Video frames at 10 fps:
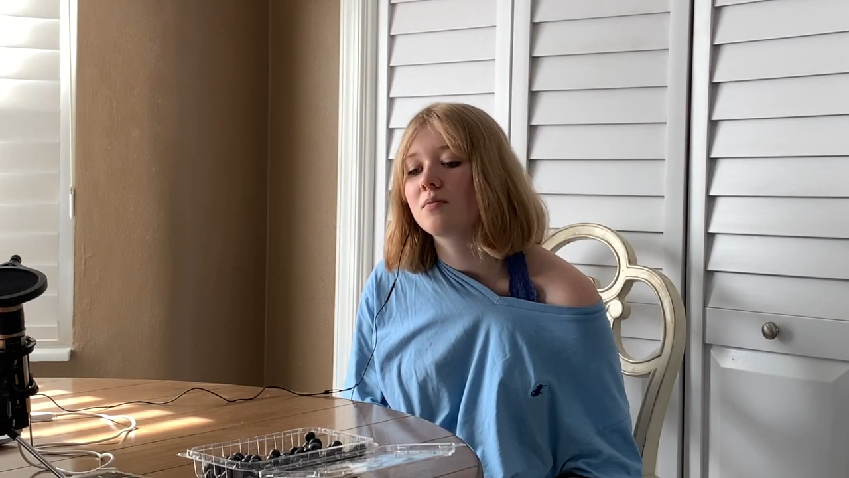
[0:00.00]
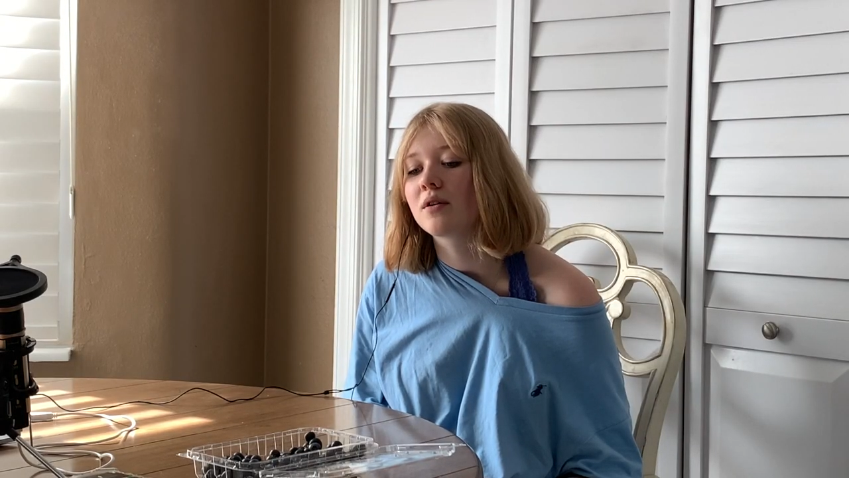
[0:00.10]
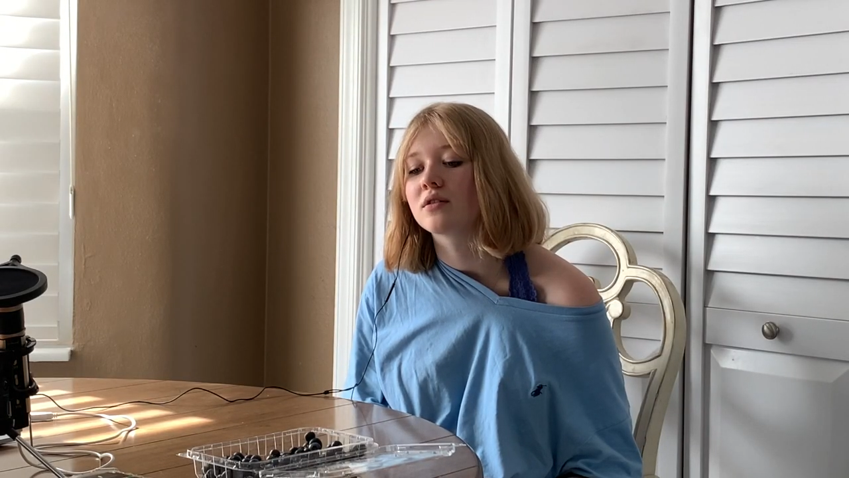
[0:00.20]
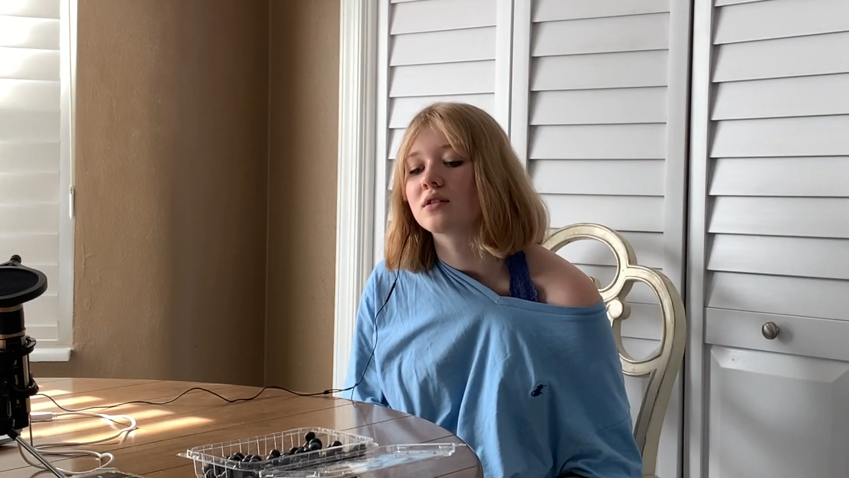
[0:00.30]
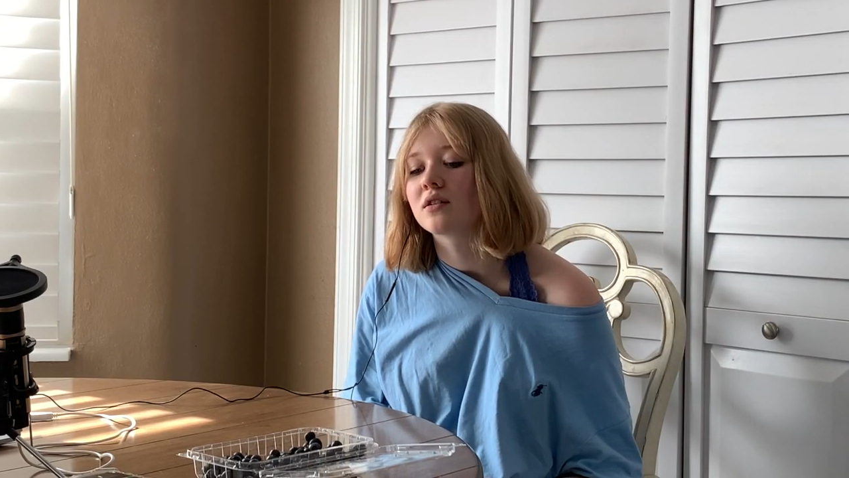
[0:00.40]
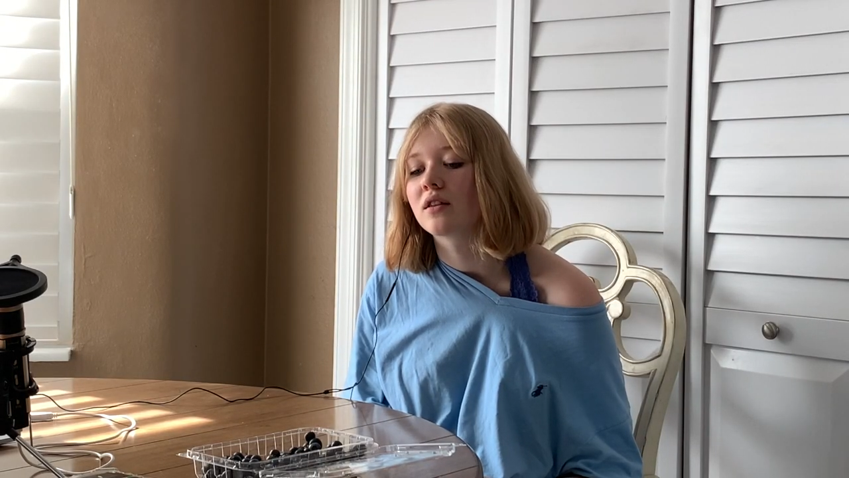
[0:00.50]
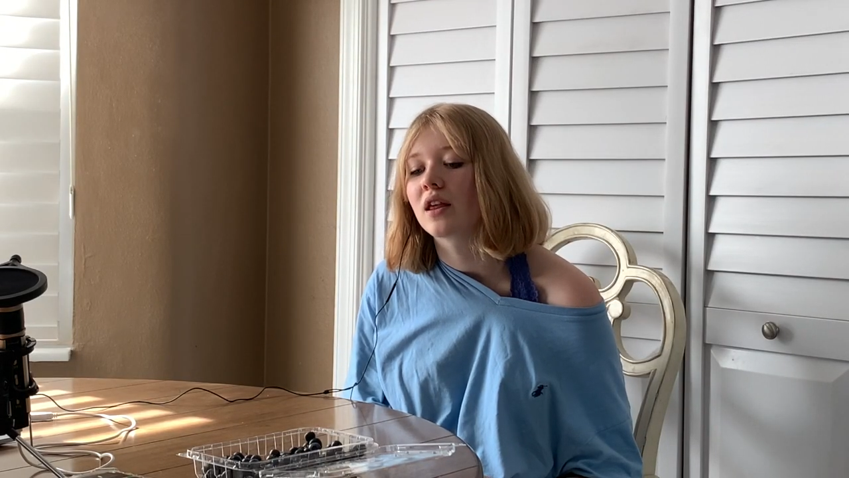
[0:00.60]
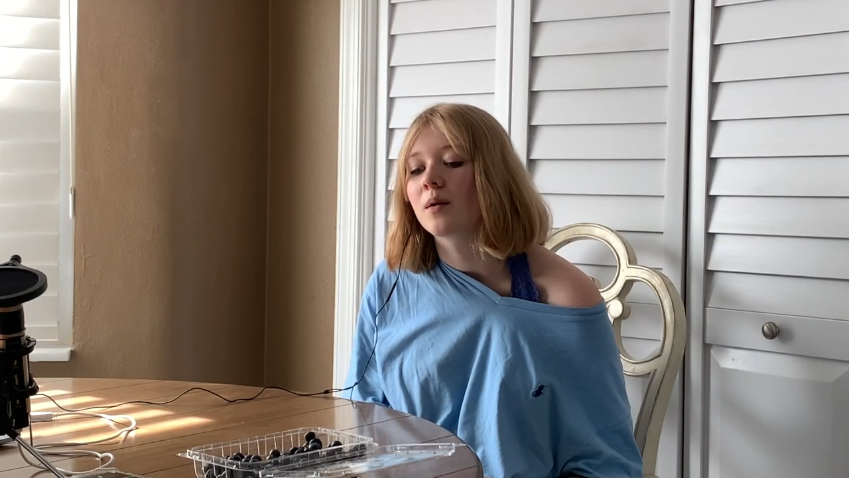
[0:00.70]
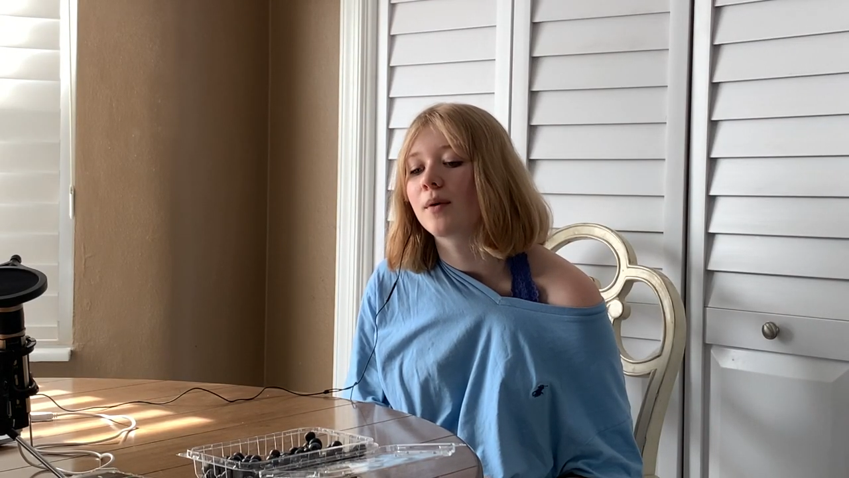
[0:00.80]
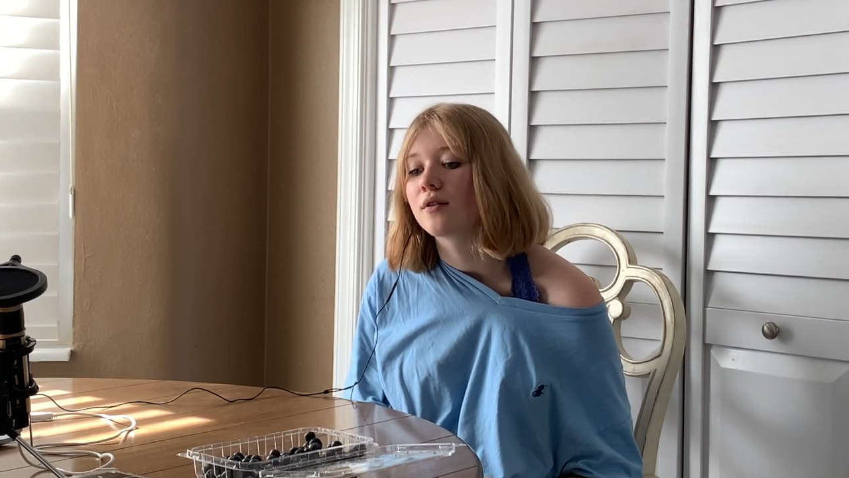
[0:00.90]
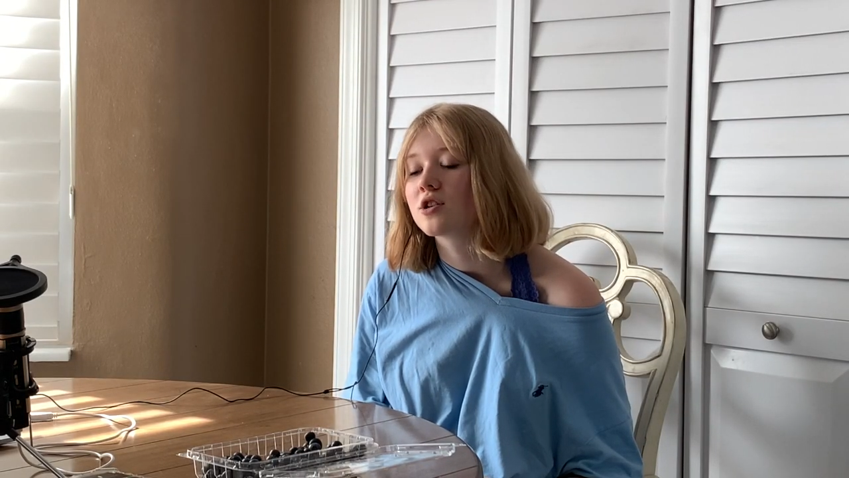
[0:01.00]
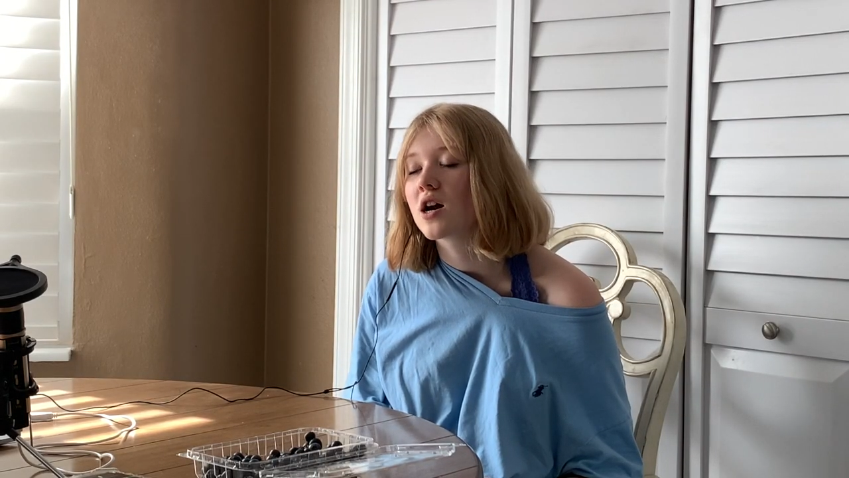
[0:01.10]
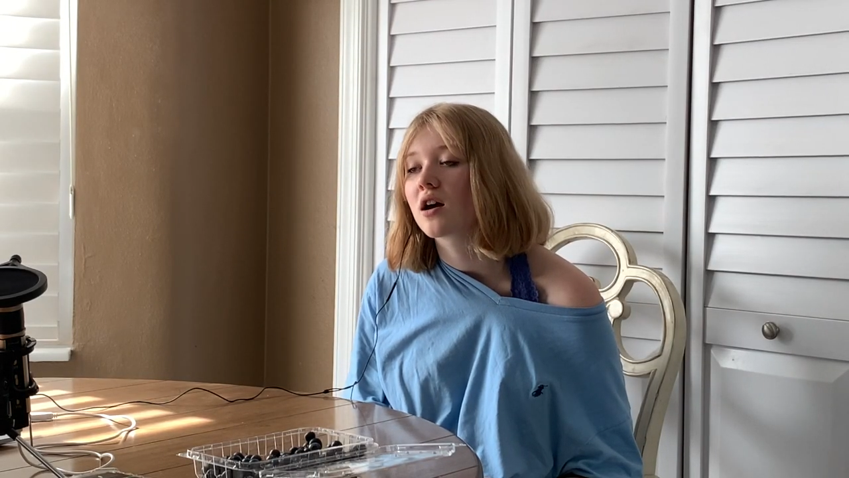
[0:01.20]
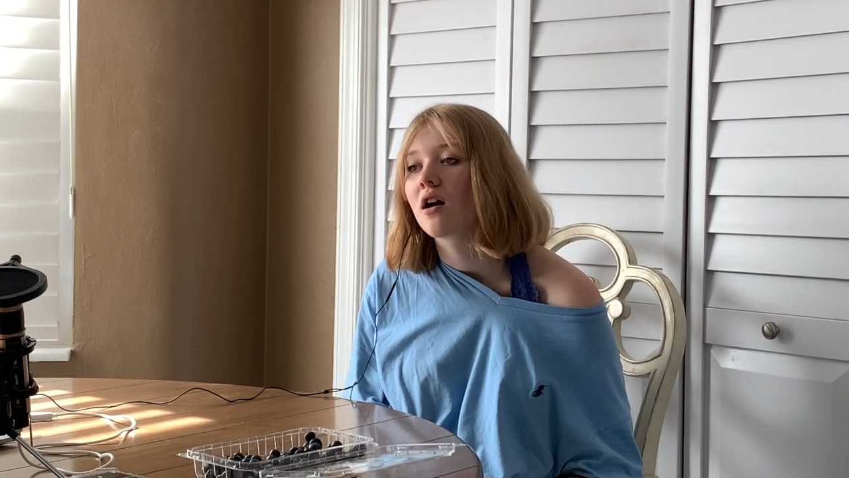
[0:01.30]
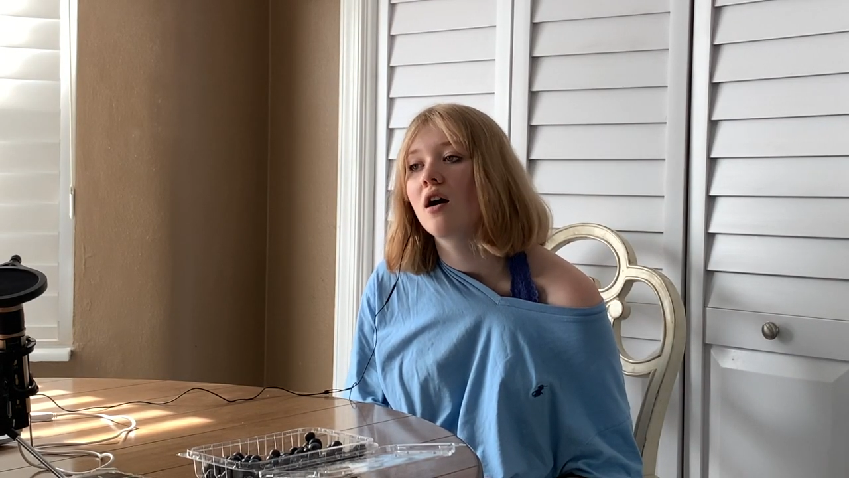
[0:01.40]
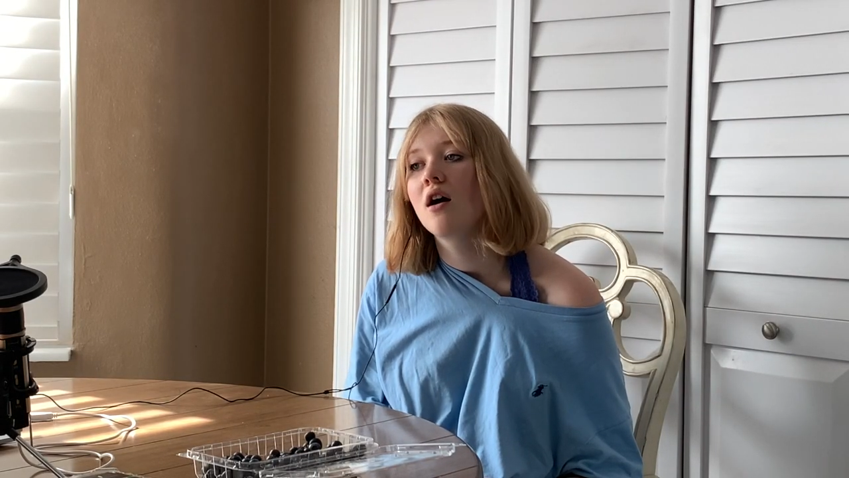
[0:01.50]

person, unlike BoJack.